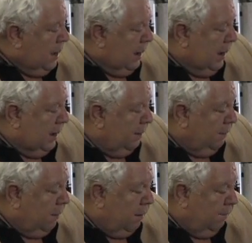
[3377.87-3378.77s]

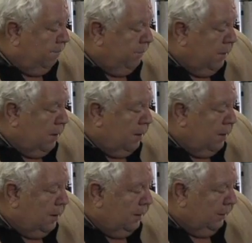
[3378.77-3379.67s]
and uh, uh,
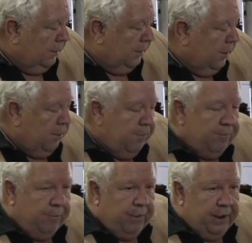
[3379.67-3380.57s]
and continue
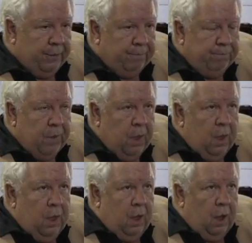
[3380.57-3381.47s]
from there.
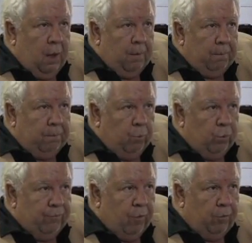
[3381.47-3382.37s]
Um,
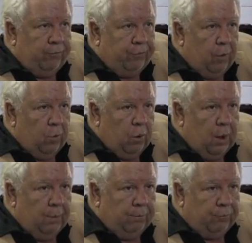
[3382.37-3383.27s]
we've also
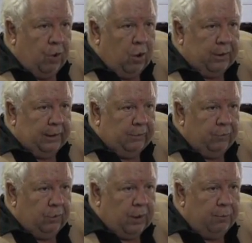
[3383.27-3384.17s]
I'm talking
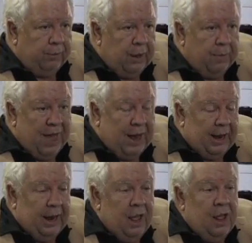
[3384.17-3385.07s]
to a company about
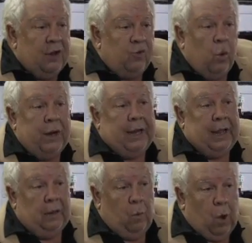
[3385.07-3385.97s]
a 20
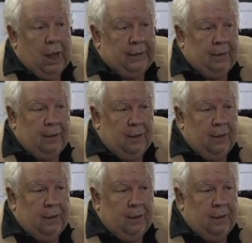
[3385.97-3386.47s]
kilowatt